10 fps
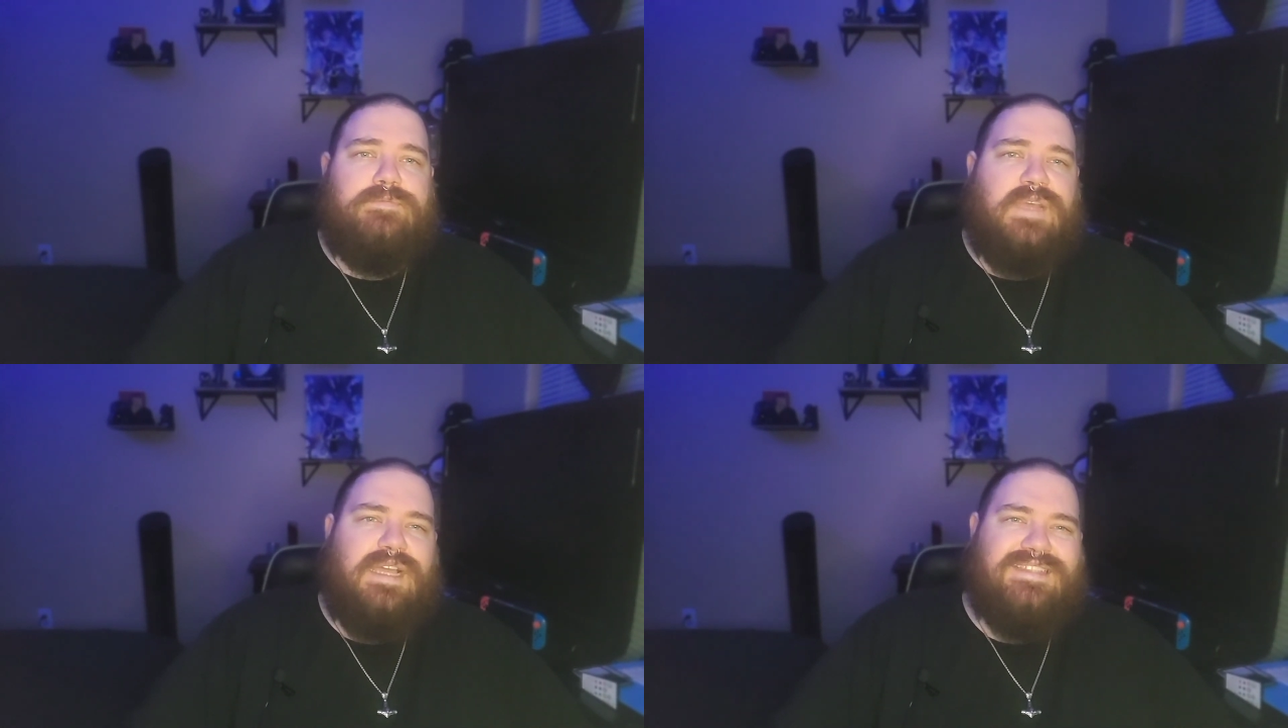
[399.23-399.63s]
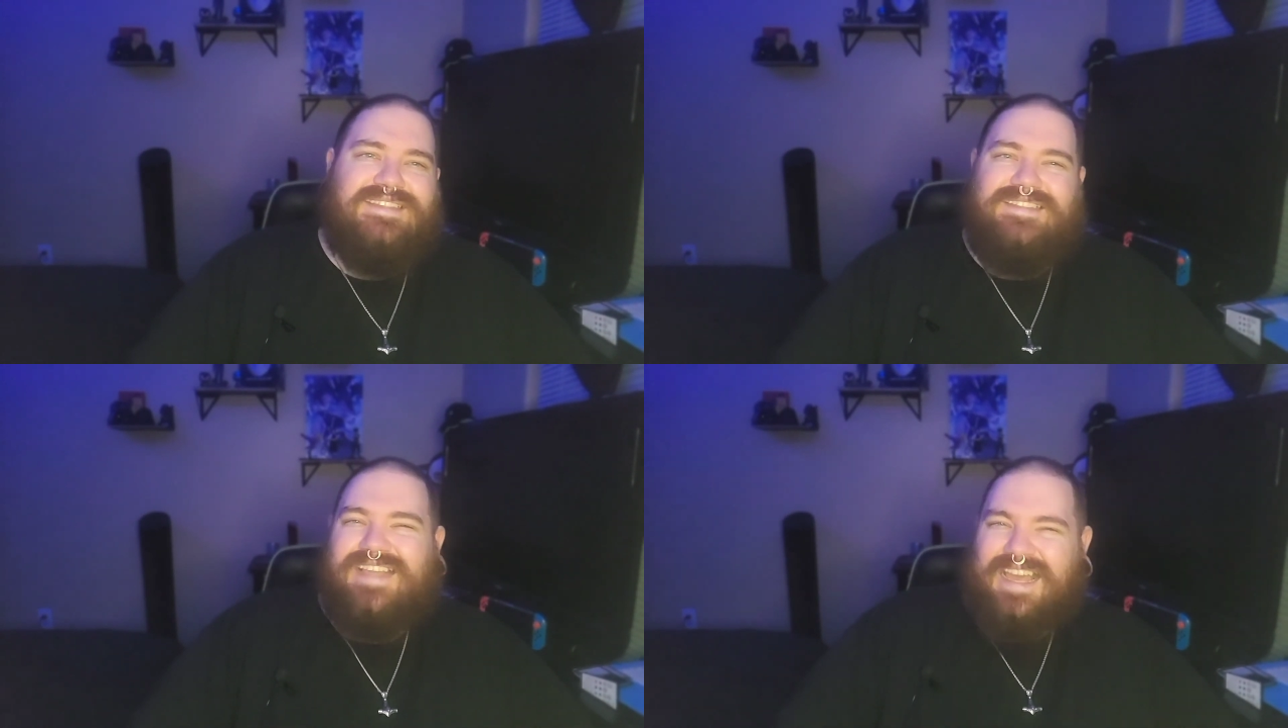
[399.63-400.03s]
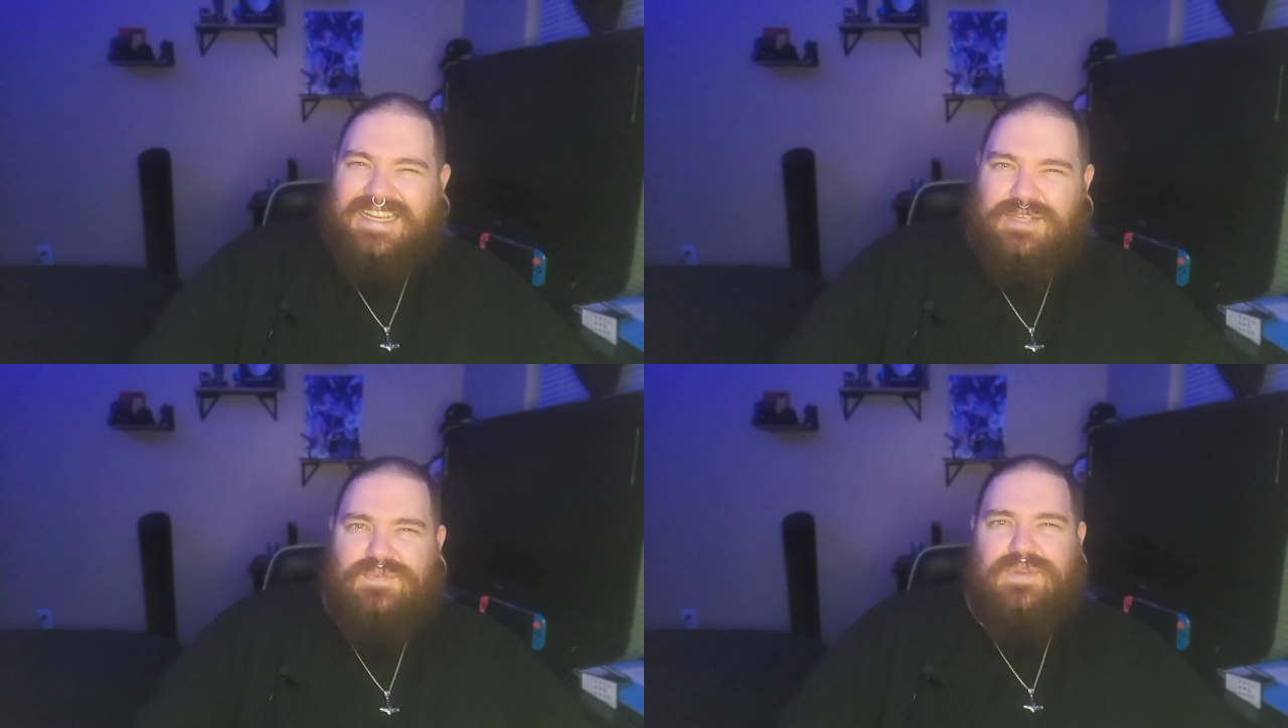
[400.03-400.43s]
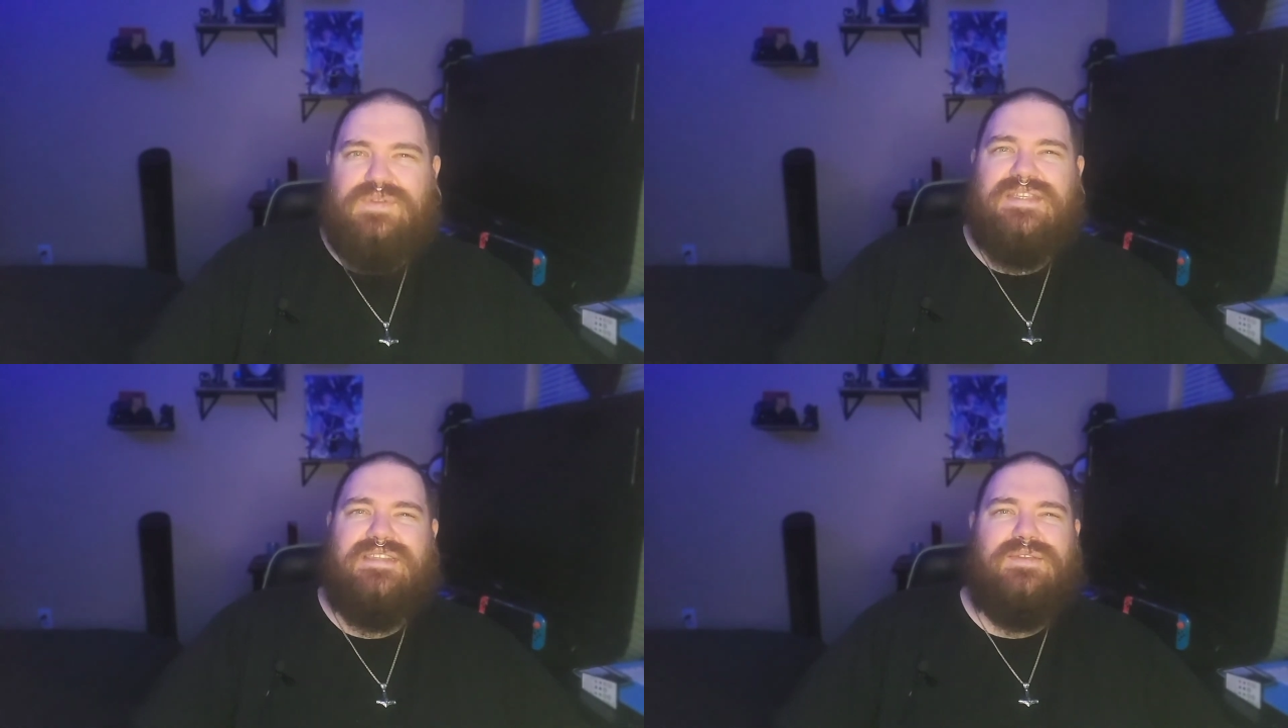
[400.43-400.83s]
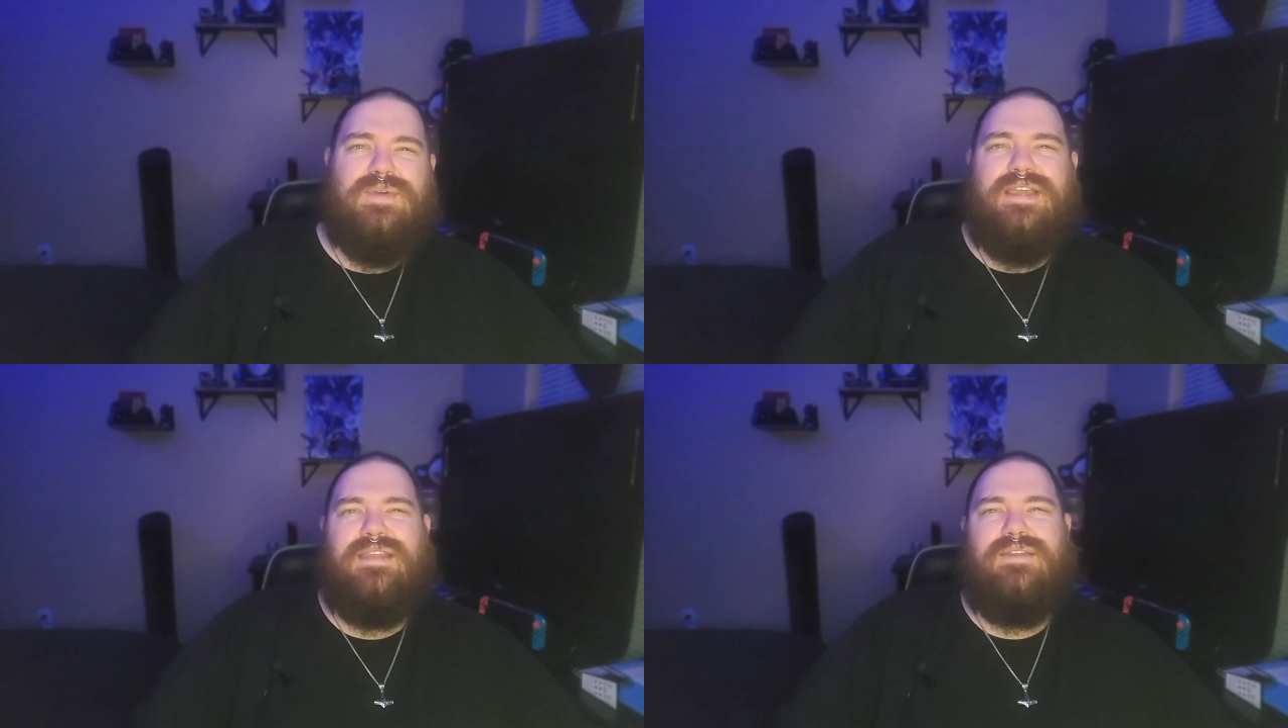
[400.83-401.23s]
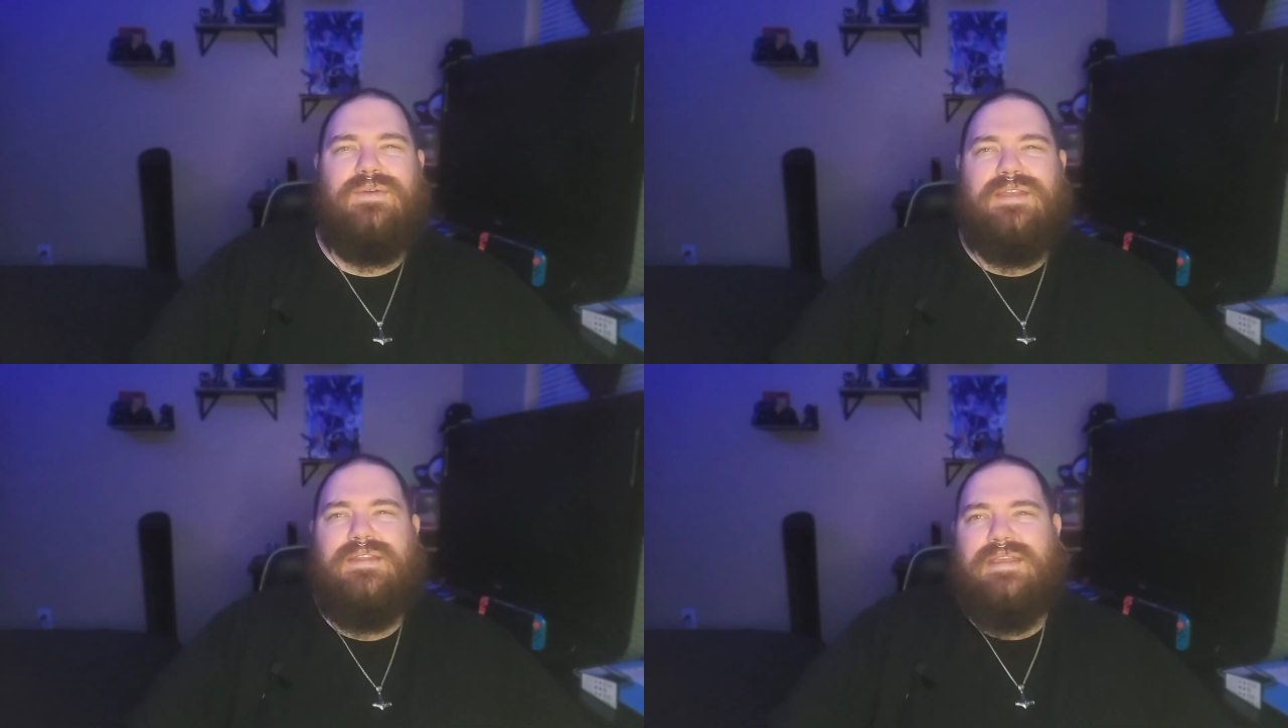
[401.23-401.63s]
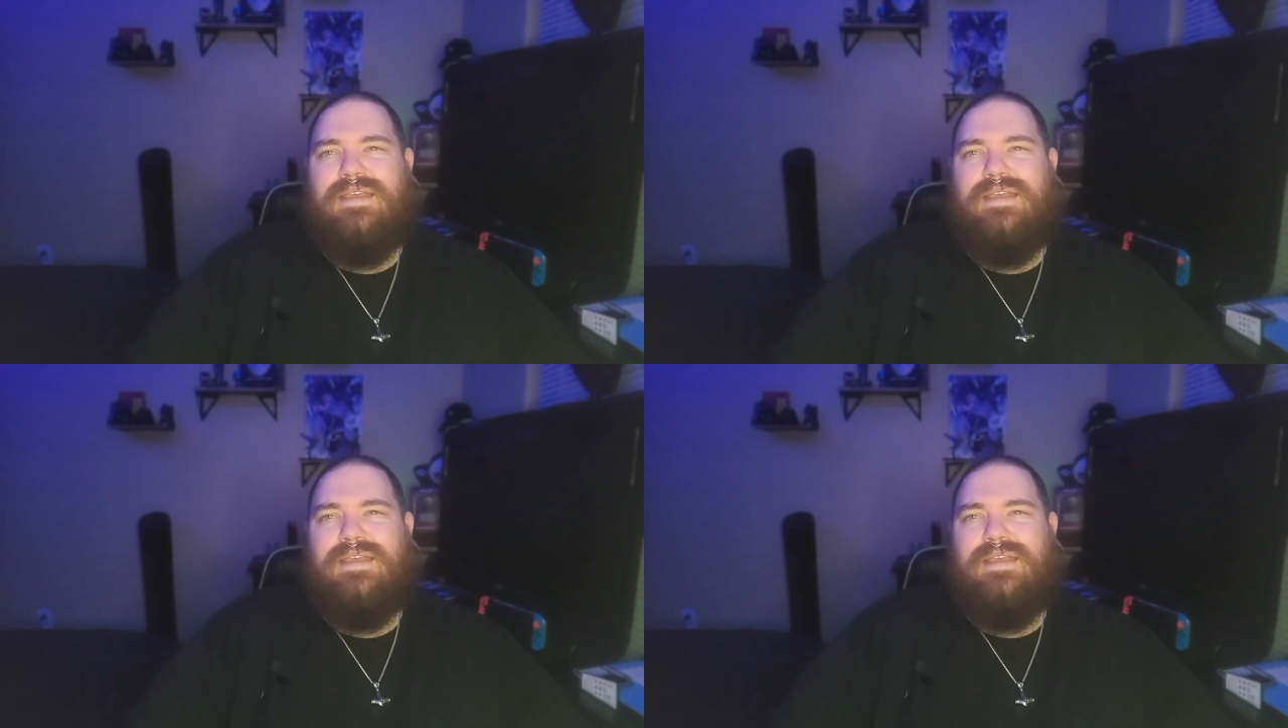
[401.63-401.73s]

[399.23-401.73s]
It's kind of confusing the way I do it.